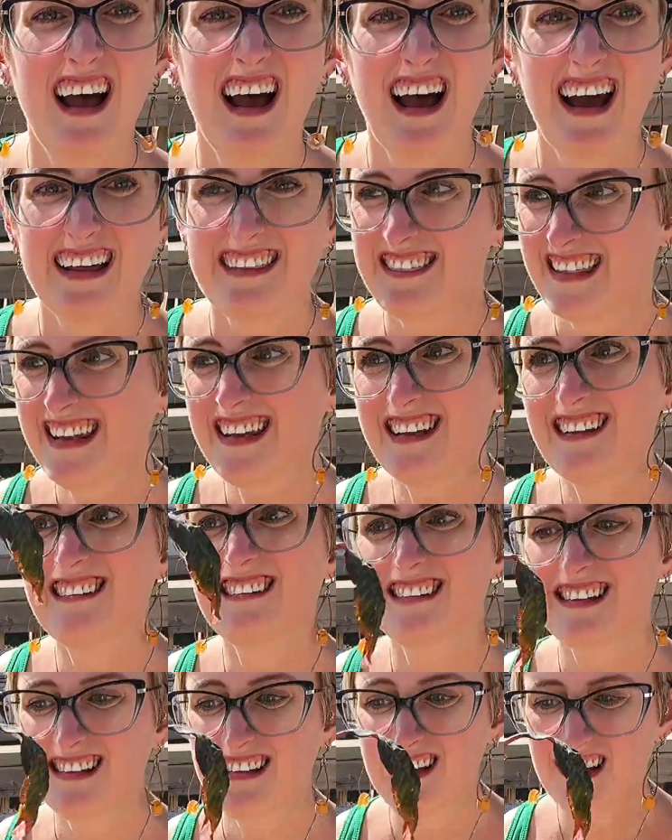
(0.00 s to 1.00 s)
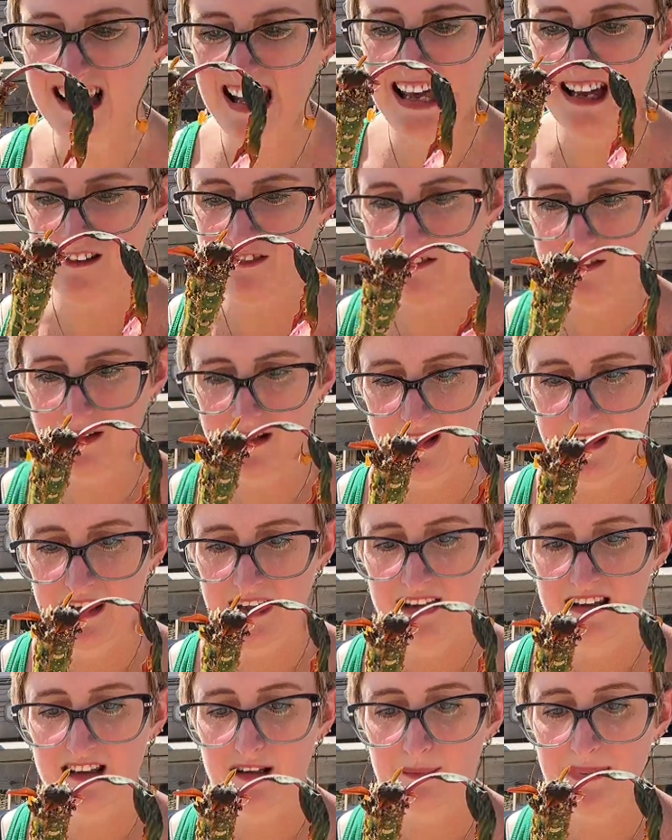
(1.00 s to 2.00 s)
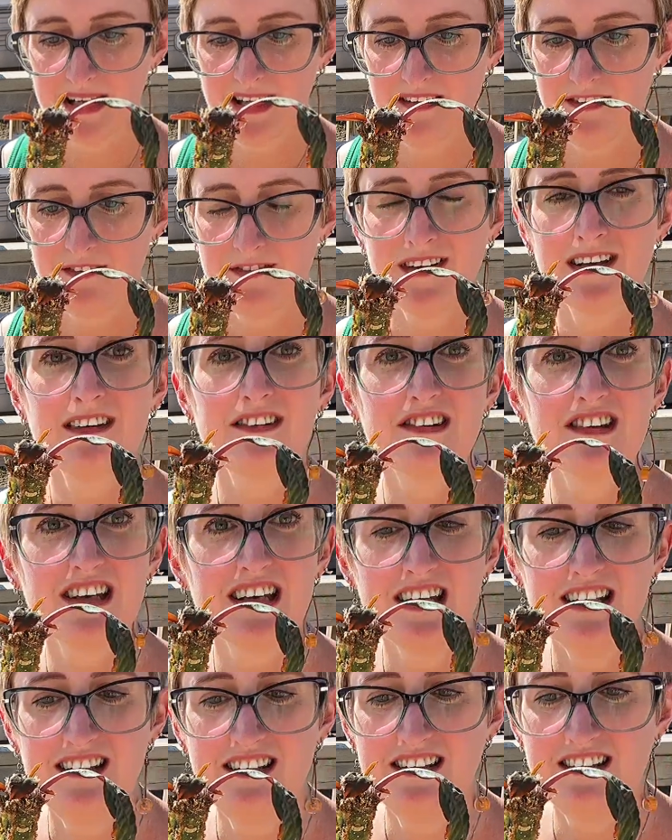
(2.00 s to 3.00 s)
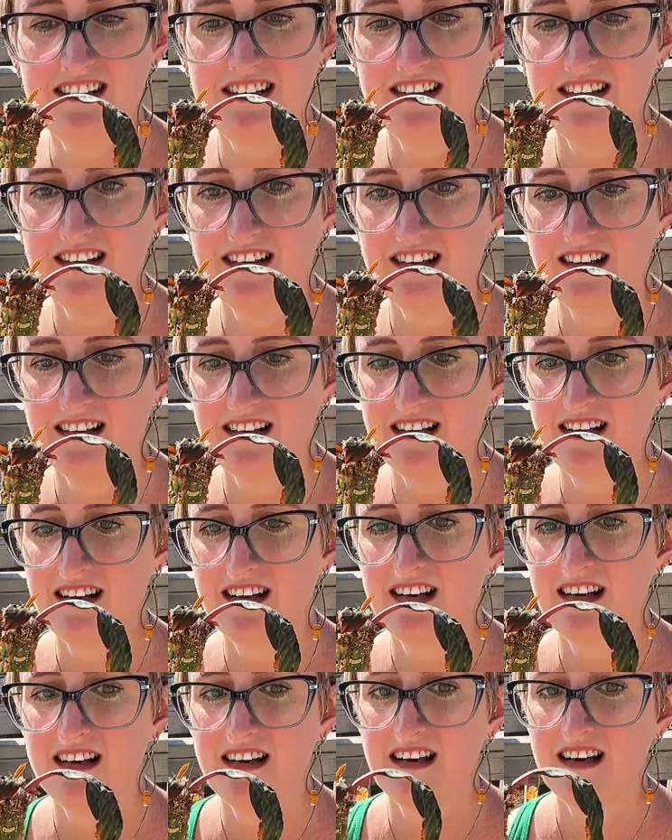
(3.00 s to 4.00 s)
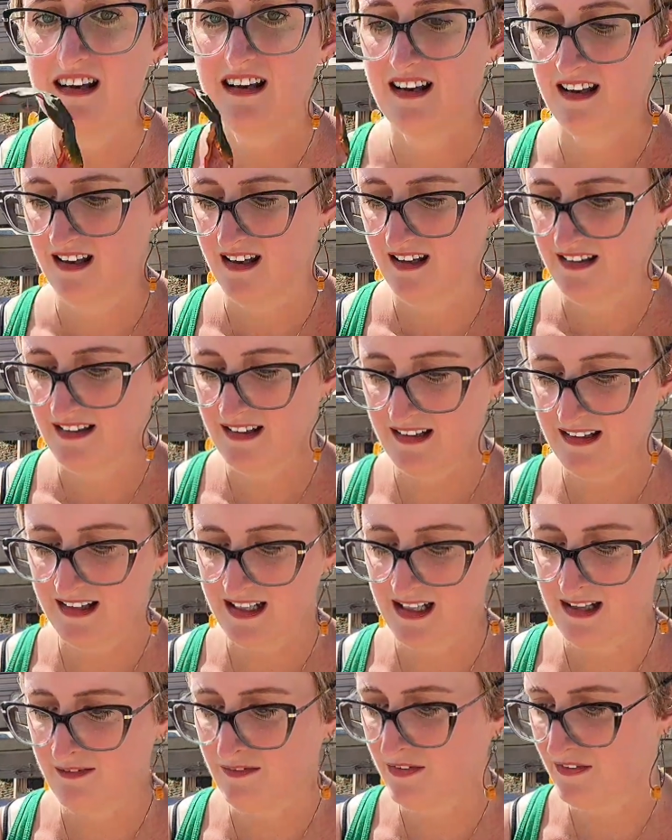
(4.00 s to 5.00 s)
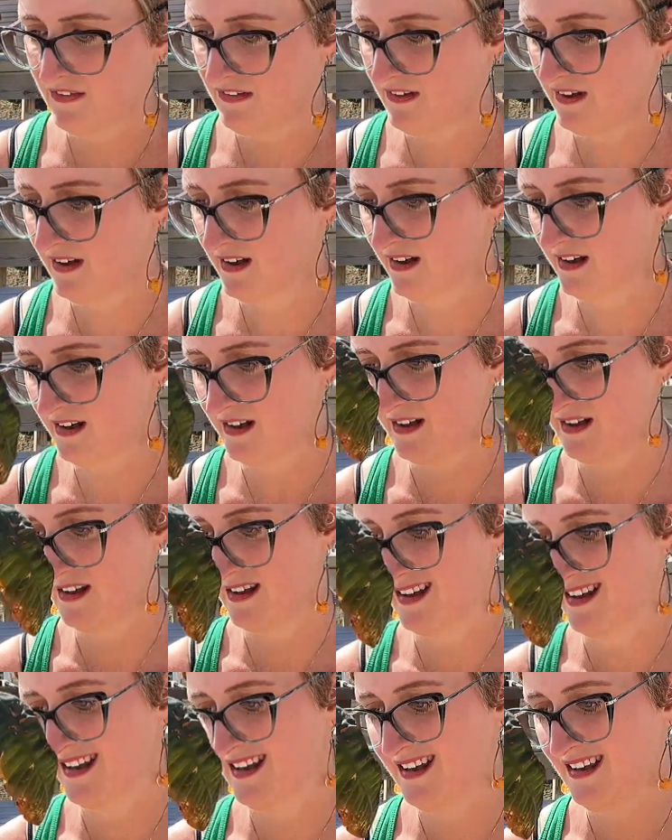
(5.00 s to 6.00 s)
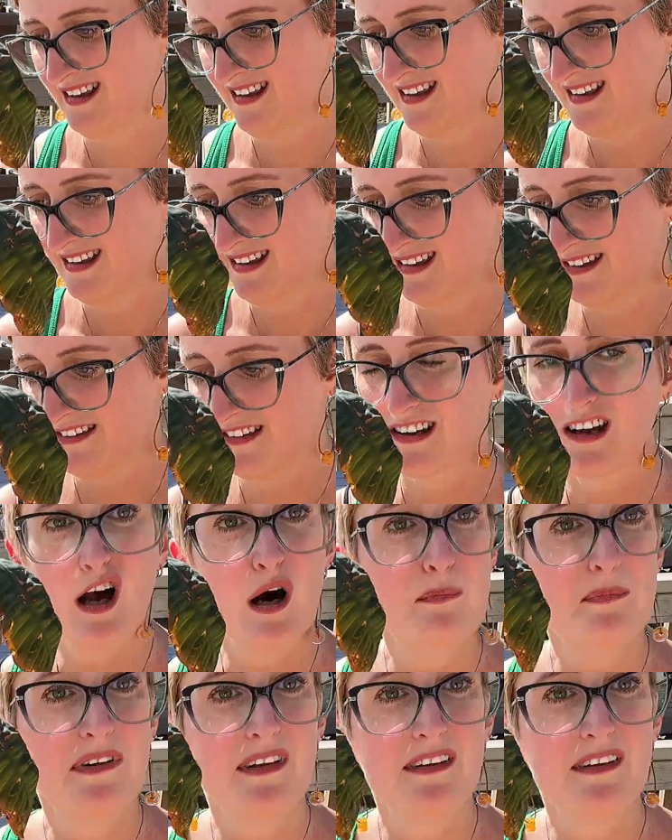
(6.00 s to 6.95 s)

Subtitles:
I think it's still alive. The base feels good. The leaves, there's a couple